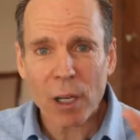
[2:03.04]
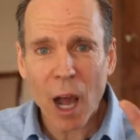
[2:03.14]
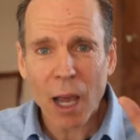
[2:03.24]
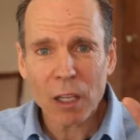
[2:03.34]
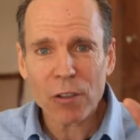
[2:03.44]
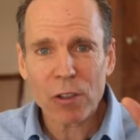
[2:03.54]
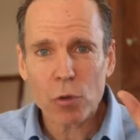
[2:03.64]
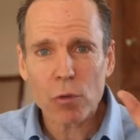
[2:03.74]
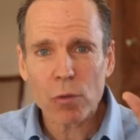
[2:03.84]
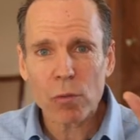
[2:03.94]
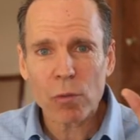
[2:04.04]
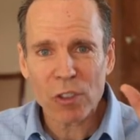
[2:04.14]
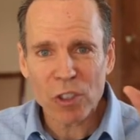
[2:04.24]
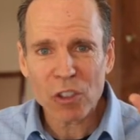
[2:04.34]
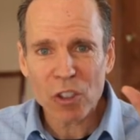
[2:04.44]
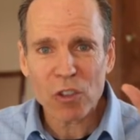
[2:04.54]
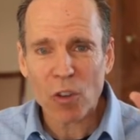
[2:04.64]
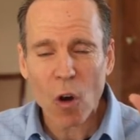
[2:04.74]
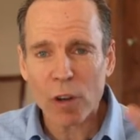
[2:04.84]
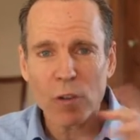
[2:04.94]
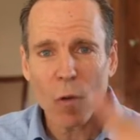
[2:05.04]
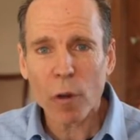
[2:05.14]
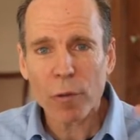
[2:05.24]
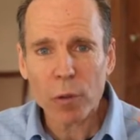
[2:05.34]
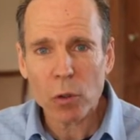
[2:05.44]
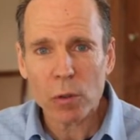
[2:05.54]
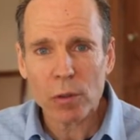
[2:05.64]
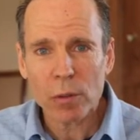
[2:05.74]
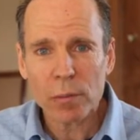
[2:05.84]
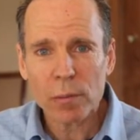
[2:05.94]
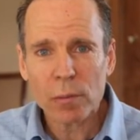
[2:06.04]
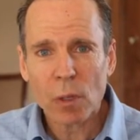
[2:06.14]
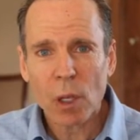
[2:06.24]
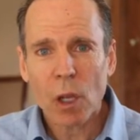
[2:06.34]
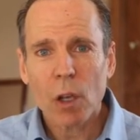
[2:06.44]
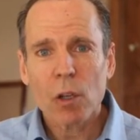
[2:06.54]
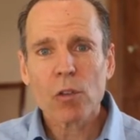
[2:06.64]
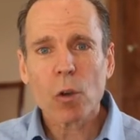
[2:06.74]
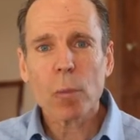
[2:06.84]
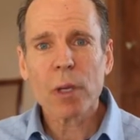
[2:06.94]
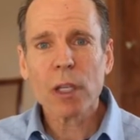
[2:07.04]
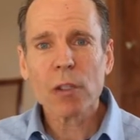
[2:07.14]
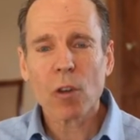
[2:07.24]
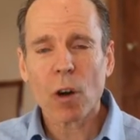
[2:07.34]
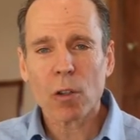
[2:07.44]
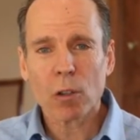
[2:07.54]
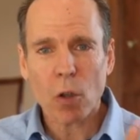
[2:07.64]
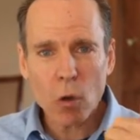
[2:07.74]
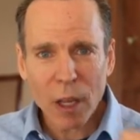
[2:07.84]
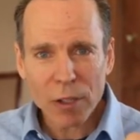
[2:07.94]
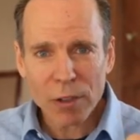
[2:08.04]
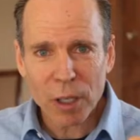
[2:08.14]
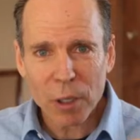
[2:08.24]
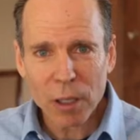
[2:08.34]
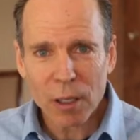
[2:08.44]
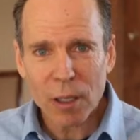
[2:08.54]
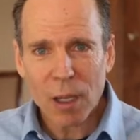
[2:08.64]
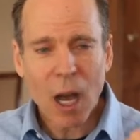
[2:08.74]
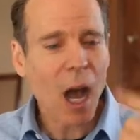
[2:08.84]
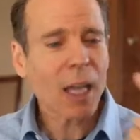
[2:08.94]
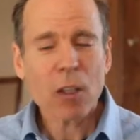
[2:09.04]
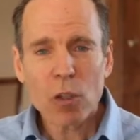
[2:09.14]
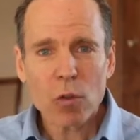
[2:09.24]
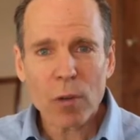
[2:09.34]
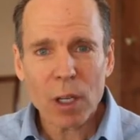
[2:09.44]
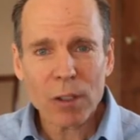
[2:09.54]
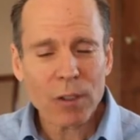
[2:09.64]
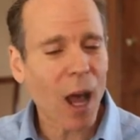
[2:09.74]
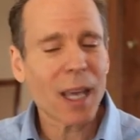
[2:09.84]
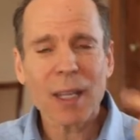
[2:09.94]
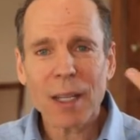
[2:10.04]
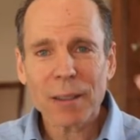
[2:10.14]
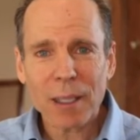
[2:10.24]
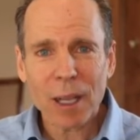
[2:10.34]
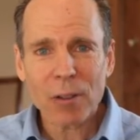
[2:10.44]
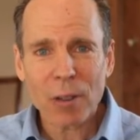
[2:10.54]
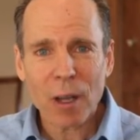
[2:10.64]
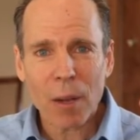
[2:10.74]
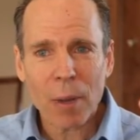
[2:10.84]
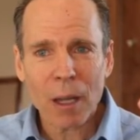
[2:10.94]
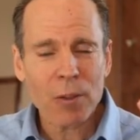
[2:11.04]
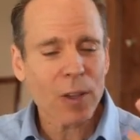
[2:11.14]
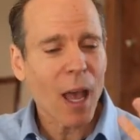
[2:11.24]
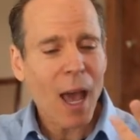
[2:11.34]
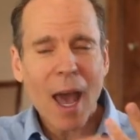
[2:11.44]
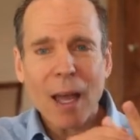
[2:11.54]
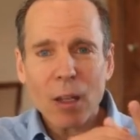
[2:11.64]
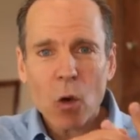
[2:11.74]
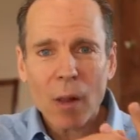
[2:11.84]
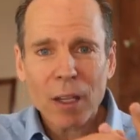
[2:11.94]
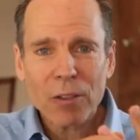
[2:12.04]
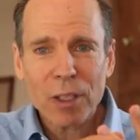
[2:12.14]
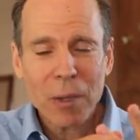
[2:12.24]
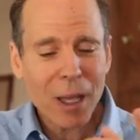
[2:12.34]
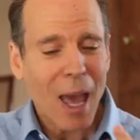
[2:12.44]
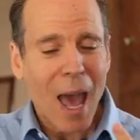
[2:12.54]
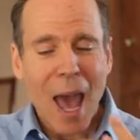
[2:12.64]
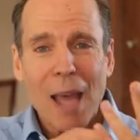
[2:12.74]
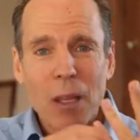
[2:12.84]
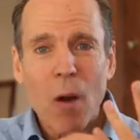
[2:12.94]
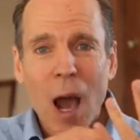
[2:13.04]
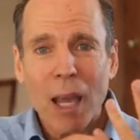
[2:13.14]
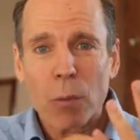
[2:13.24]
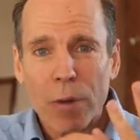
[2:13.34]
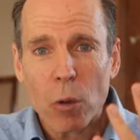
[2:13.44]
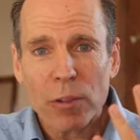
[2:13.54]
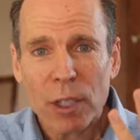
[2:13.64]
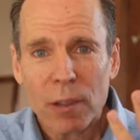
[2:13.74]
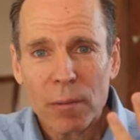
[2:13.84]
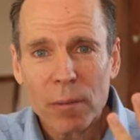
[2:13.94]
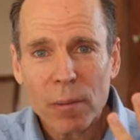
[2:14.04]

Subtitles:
and highest in resistant starch of all foods. So beans are low glycemic, high in nutrients, high in anti-cancer compounds, and low glycemic, and they're high in protein.